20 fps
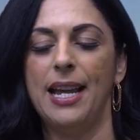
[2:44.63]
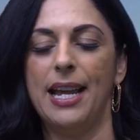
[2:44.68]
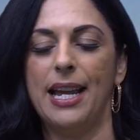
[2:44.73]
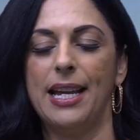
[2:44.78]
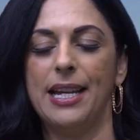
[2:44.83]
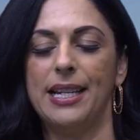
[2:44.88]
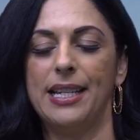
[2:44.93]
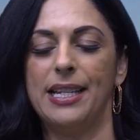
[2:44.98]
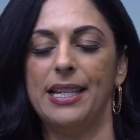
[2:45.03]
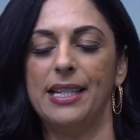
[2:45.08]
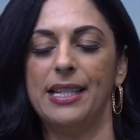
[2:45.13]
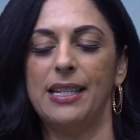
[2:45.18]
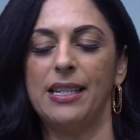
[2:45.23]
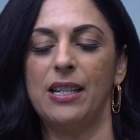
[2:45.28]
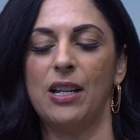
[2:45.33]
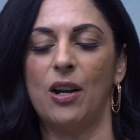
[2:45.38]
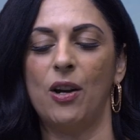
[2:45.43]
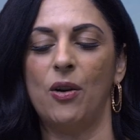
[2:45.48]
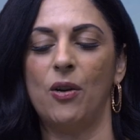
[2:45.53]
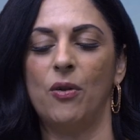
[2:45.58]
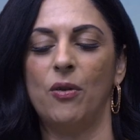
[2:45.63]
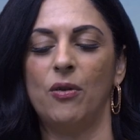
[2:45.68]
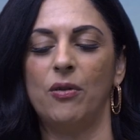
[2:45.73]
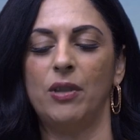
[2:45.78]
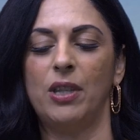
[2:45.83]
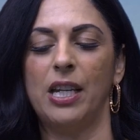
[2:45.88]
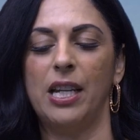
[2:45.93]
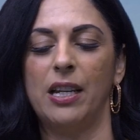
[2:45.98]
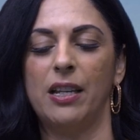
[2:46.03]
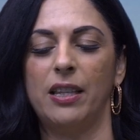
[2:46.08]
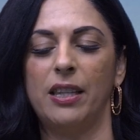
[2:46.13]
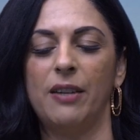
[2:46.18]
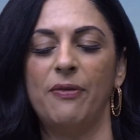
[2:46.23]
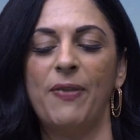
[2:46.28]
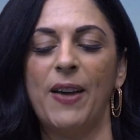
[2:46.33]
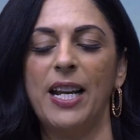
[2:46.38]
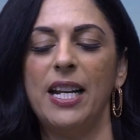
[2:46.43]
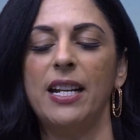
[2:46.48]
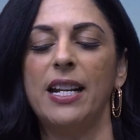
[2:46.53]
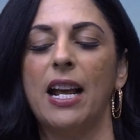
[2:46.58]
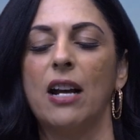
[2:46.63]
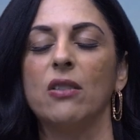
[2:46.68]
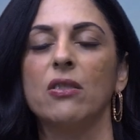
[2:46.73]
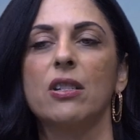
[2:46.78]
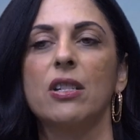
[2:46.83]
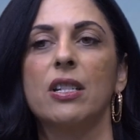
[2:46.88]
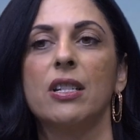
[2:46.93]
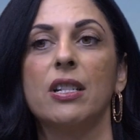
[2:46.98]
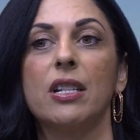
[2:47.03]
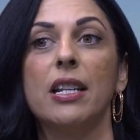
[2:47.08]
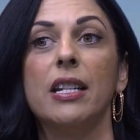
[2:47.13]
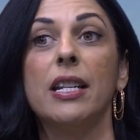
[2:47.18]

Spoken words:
Is the Fed announced